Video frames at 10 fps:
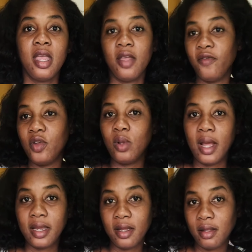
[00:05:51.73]
if you
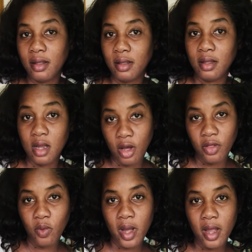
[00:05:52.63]
like it the
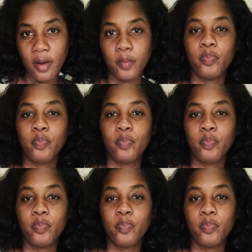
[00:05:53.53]
other way,